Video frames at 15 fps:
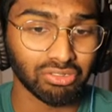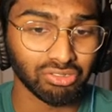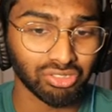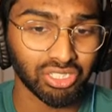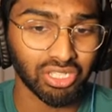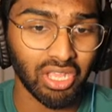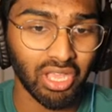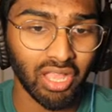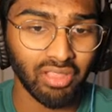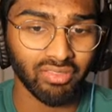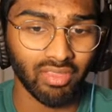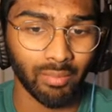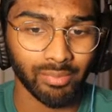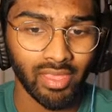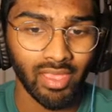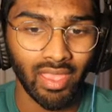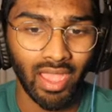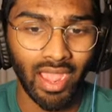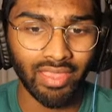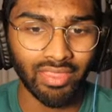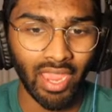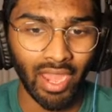That's an interesting concept.
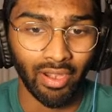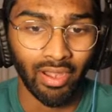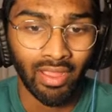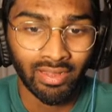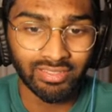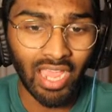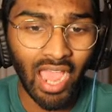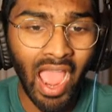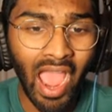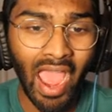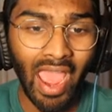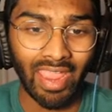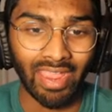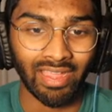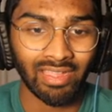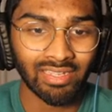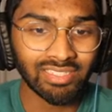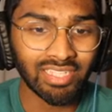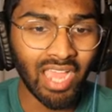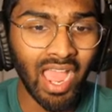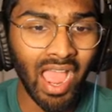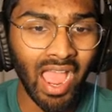Hi there. Die!
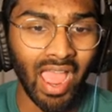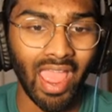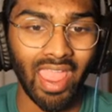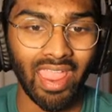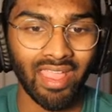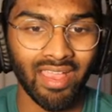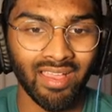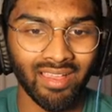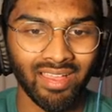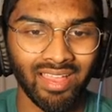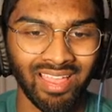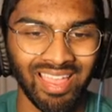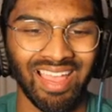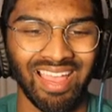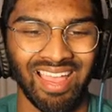Die!